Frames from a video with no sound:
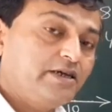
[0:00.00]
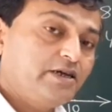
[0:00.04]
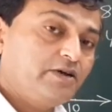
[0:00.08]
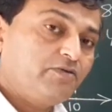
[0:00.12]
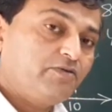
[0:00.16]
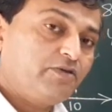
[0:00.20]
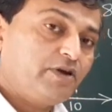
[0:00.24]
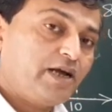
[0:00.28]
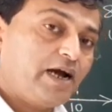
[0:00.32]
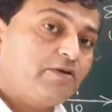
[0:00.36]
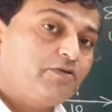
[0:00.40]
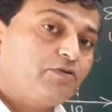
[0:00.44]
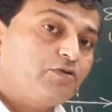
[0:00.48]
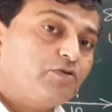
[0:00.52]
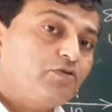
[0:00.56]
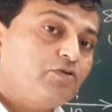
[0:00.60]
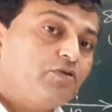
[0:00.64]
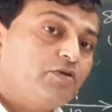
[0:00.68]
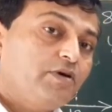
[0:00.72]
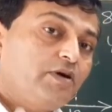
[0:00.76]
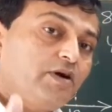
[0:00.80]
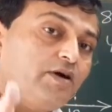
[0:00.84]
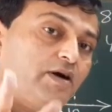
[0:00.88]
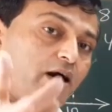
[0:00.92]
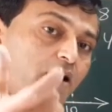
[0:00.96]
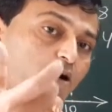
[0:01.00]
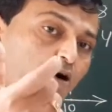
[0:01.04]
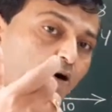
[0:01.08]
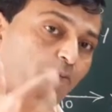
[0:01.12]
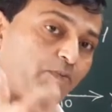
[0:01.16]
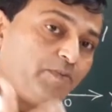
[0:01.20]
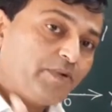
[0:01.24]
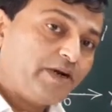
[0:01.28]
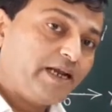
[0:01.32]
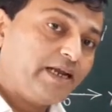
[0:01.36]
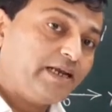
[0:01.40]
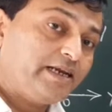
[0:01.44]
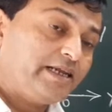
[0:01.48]
We have to
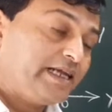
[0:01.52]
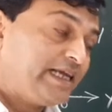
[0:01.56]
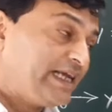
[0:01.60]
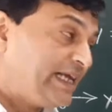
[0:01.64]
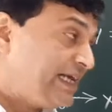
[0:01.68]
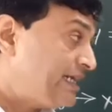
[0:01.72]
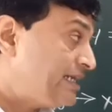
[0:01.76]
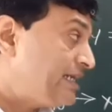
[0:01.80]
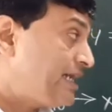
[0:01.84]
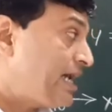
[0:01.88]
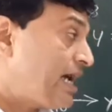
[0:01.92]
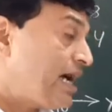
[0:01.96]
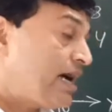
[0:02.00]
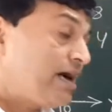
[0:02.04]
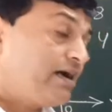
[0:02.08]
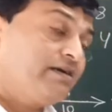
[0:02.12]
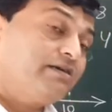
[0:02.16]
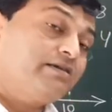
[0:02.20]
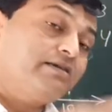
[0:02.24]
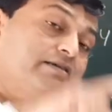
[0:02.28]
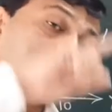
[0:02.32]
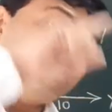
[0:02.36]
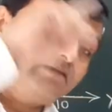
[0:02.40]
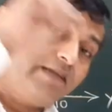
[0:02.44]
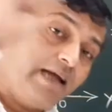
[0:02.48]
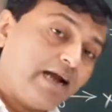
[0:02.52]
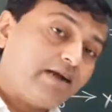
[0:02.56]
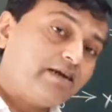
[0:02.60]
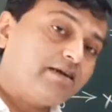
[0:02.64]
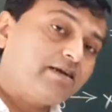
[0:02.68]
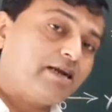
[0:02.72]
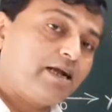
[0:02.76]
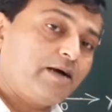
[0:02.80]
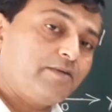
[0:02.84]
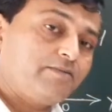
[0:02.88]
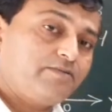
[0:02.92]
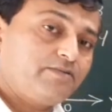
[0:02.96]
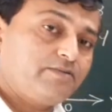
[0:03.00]
obtain area under that
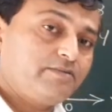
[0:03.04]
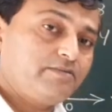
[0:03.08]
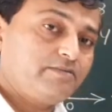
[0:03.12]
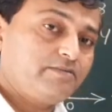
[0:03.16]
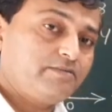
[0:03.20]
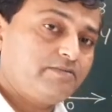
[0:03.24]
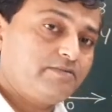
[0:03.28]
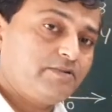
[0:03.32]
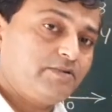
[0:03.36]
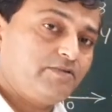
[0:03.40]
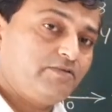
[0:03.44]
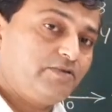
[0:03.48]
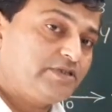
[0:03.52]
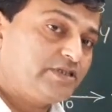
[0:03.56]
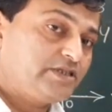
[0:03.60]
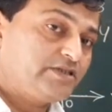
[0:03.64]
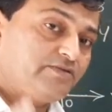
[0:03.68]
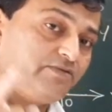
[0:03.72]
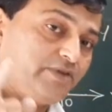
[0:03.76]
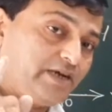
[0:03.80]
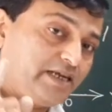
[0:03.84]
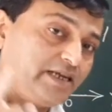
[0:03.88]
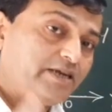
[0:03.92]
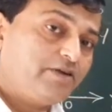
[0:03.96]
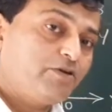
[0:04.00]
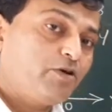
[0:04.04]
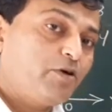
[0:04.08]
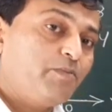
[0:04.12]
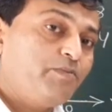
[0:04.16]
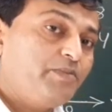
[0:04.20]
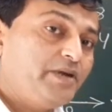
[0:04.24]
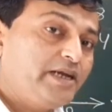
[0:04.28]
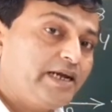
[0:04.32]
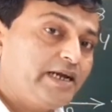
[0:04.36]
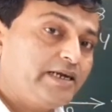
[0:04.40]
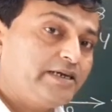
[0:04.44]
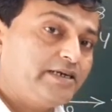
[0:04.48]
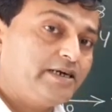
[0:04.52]
graph, which is very
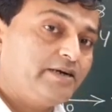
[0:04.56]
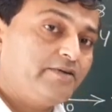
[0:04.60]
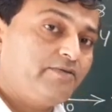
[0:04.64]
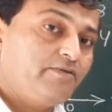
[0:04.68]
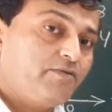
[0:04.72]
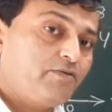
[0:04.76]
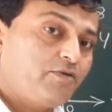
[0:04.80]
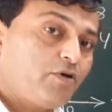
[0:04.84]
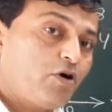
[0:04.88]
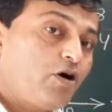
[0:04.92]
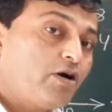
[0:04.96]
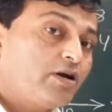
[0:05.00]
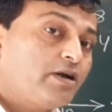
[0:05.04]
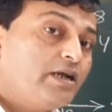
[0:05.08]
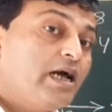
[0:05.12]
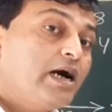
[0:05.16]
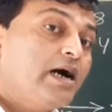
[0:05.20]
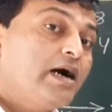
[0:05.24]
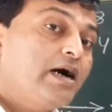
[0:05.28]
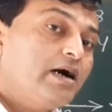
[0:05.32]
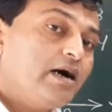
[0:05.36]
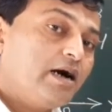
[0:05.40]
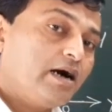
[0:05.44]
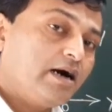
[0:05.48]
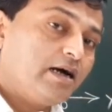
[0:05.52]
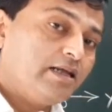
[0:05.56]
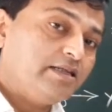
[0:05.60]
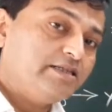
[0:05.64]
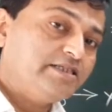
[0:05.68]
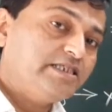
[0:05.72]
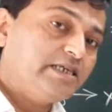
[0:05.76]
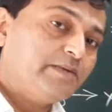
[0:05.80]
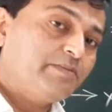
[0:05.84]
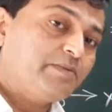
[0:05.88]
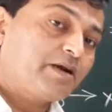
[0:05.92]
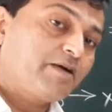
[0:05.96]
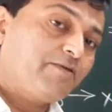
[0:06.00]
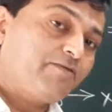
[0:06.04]
complicated for
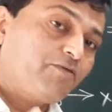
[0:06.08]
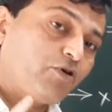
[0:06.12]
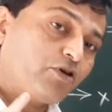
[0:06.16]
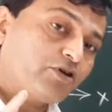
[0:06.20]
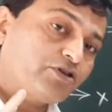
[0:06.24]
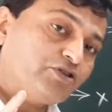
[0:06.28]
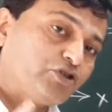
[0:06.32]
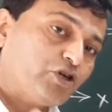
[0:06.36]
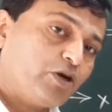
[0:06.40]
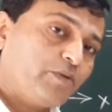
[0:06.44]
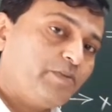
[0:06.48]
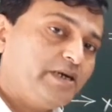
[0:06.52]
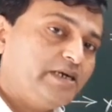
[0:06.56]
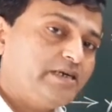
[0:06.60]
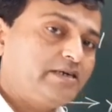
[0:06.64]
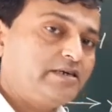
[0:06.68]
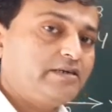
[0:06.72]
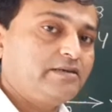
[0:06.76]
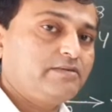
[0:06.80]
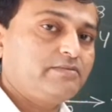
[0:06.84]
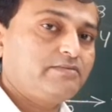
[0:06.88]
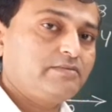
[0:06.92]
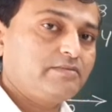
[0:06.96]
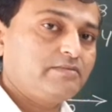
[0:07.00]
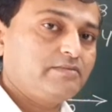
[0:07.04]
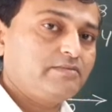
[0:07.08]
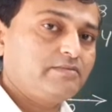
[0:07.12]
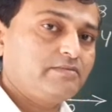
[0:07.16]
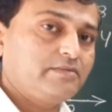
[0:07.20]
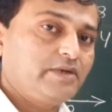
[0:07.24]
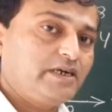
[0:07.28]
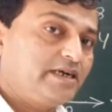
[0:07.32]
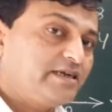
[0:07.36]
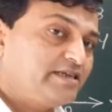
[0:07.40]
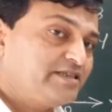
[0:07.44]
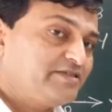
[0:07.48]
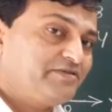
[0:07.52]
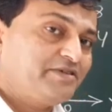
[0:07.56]
algebra, for geometry,
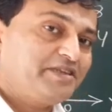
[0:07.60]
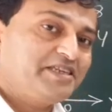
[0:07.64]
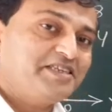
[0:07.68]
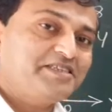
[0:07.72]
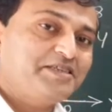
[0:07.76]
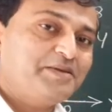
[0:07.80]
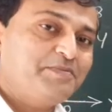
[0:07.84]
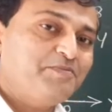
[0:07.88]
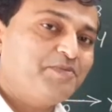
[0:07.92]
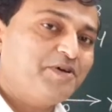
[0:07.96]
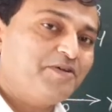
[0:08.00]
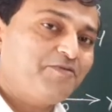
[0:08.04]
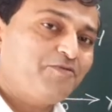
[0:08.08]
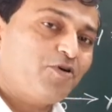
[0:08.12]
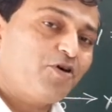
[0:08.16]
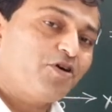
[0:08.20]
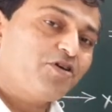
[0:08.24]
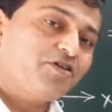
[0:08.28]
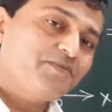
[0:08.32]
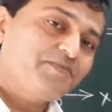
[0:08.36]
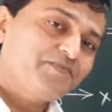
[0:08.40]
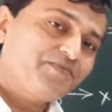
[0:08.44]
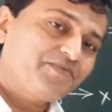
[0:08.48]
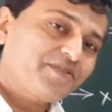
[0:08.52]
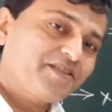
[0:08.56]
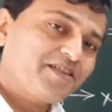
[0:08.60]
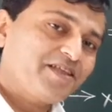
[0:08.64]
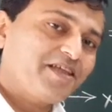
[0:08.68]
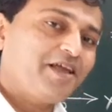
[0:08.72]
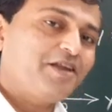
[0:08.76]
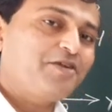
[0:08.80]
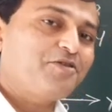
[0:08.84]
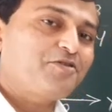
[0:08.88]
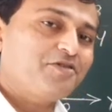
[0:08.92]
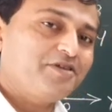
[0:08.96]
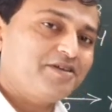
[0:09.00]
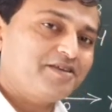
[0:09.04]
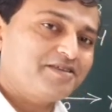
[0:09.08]
but it is very simple for
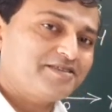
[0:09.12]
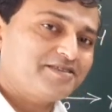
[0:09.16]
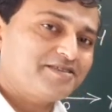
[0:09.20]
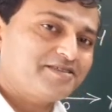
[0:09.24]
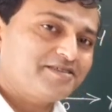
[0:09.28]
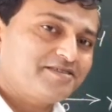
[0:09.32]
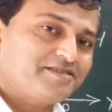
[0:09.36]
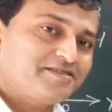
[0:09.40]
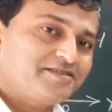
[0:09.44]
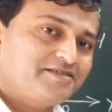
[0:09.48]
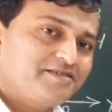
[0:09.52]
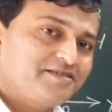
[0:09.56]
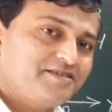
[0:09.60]
calculus.